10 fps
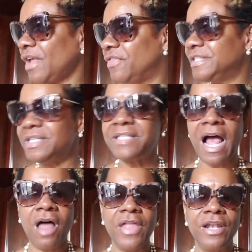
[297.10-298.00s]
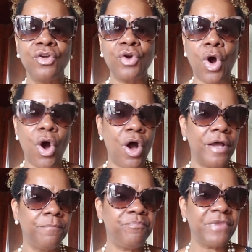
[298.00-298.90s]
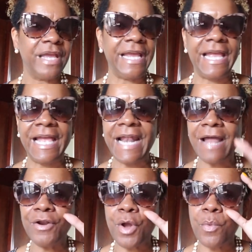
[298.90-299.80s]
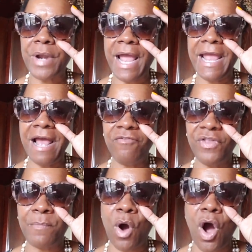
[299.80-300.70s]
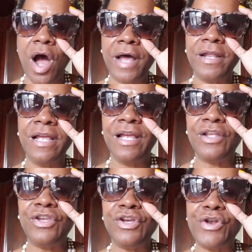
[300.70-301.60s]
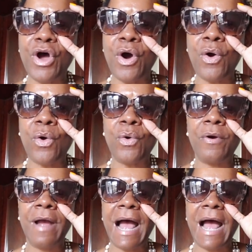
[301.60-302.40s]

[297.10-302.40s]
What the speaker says: this is how they look on. And I don't know, when I have them on, you know,